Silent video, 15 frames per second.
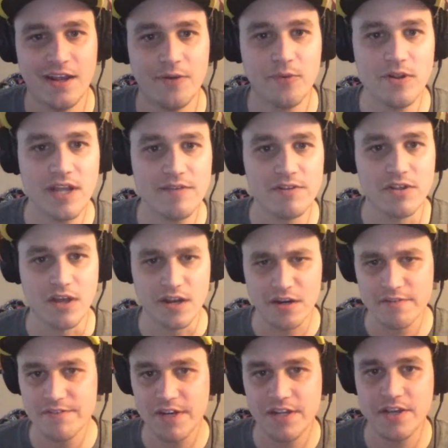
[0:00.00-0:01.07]
have a longer
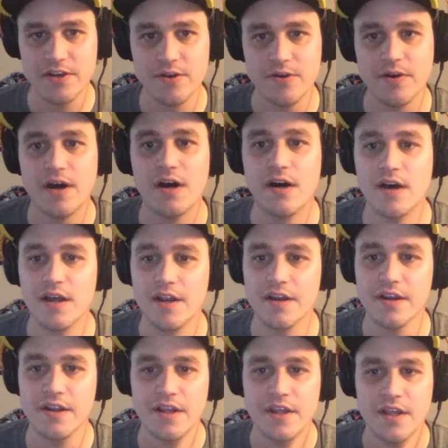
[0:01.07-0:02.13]
video
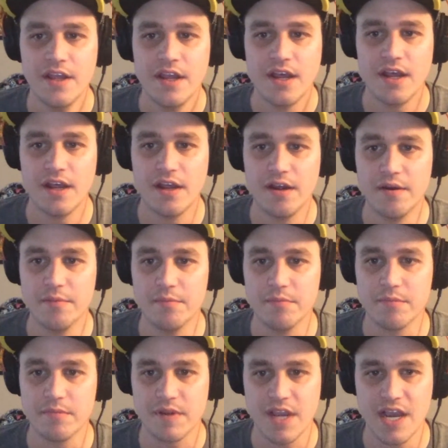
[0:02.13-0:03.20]
on
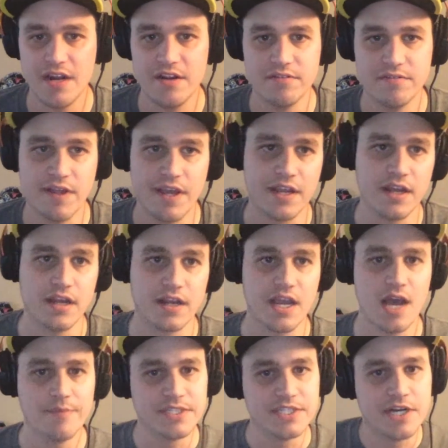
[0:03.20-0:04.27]
kind of like a
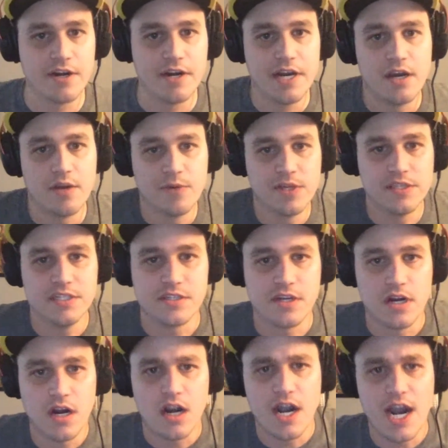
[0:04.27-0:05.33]
commentary on what these
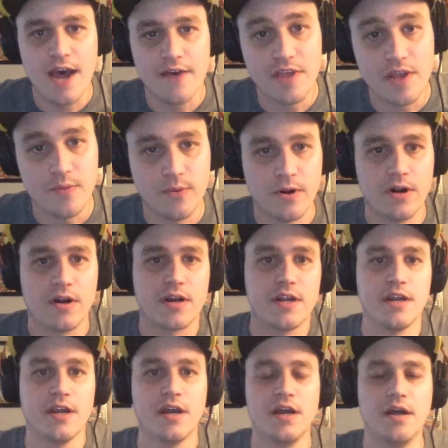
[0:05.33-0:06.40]
are, how they
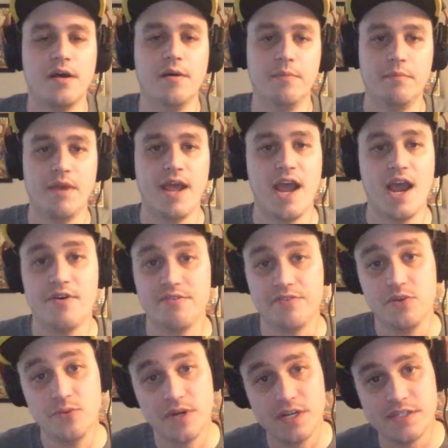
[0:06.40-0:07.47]
work, how if
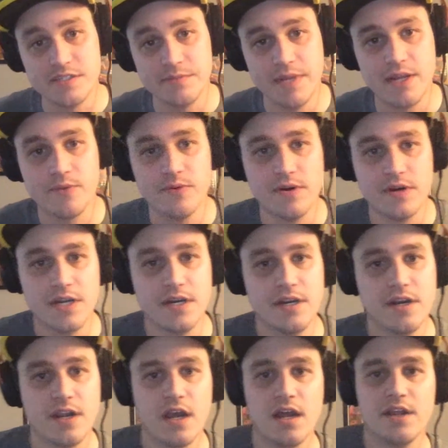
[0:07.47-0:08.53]
you wanted to make
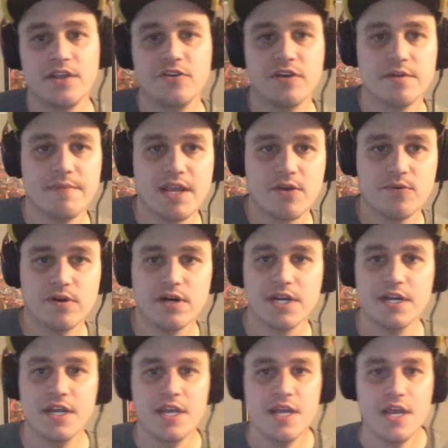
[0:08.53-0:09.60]
one, you could make one.
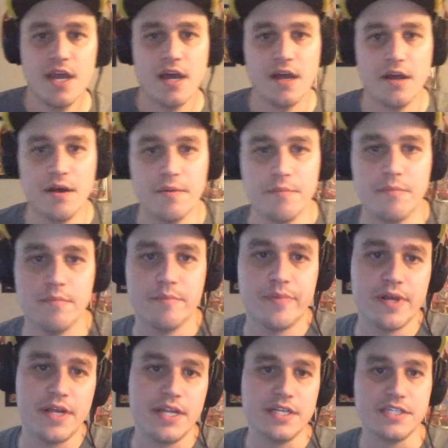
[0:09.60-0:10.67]

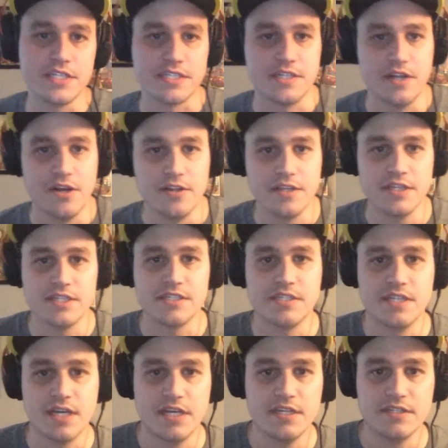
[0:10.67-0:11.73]
But just know that this
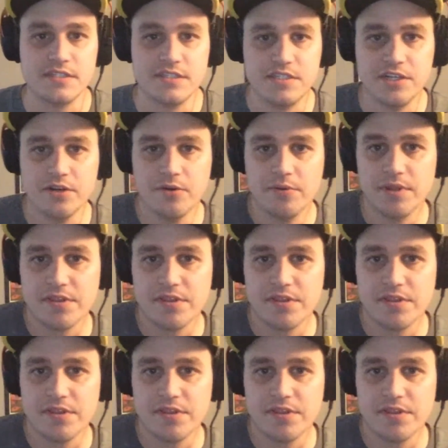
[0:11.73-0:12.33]
does deal with